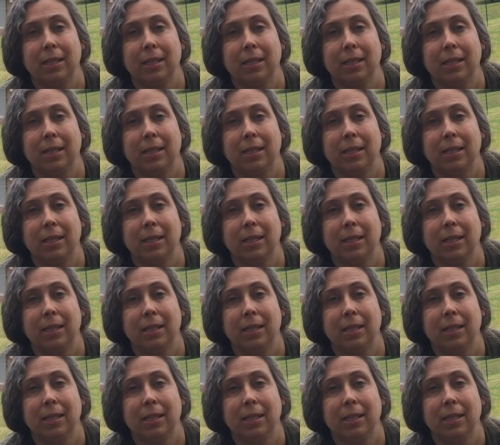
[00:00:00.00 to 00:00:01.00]
So it'll
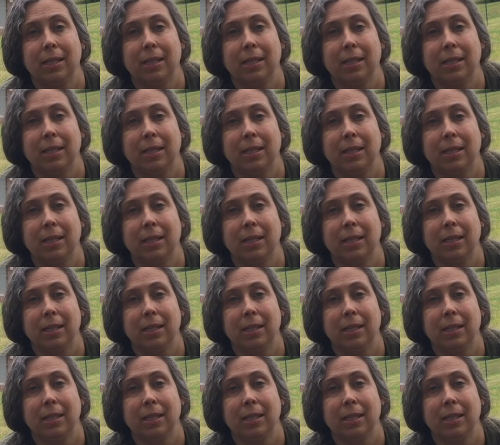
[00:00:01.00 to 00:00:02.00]
help the corn to grow
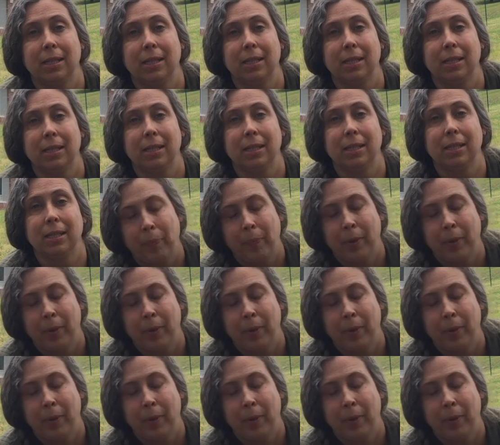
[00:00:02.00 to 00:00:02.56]
nice and tall.